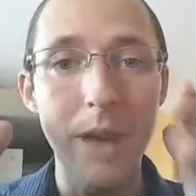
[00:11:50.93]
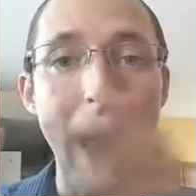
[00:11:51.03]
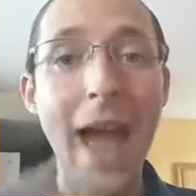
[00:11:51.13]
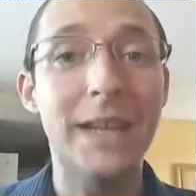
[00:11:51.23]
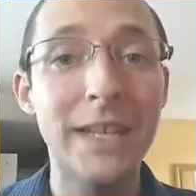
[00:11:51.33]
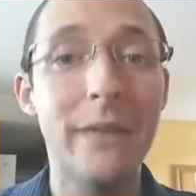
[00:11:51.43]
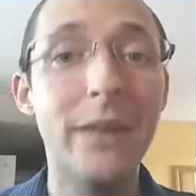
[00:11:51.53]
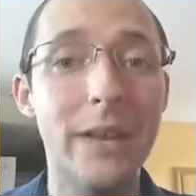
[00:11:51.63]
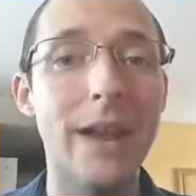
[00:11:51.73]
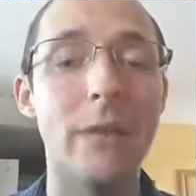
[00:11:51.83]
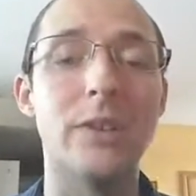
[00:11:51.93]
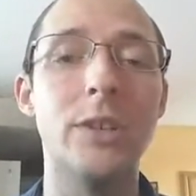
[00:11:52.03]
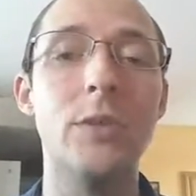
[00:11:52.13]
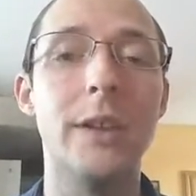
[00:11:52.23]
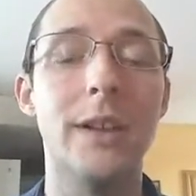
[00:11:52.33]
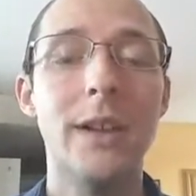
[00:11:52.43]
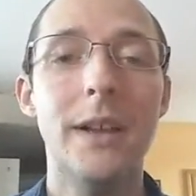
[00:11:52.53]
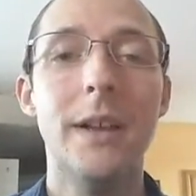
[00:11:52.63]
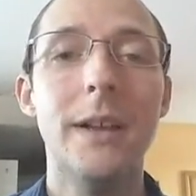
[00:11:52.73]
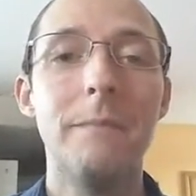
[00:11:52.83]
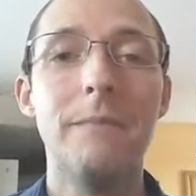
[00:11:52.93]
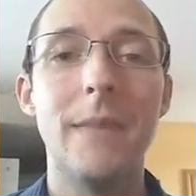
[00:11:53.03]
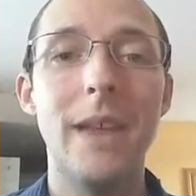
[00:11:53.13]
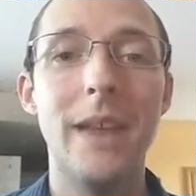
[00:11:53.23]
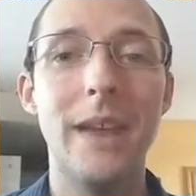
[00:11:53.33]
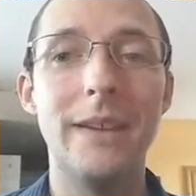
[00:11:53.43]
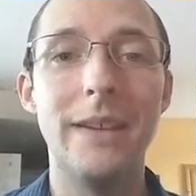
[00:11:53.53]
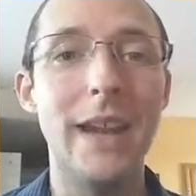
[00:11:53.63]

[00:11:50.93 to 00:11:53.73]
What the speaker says: activity that I was doing, and